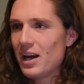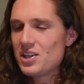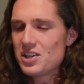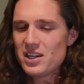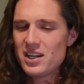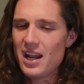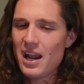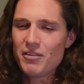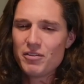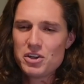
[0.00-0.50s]
age. I
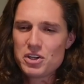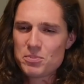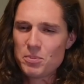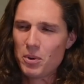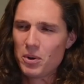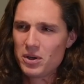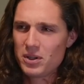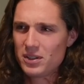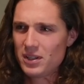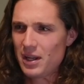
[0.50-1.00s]
did every
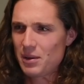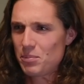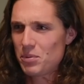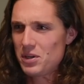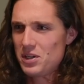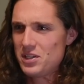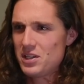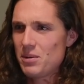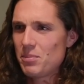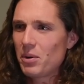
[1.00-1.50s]
sport, like
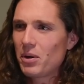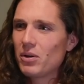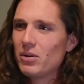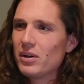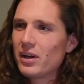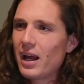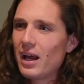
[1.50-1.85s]
pretty typical in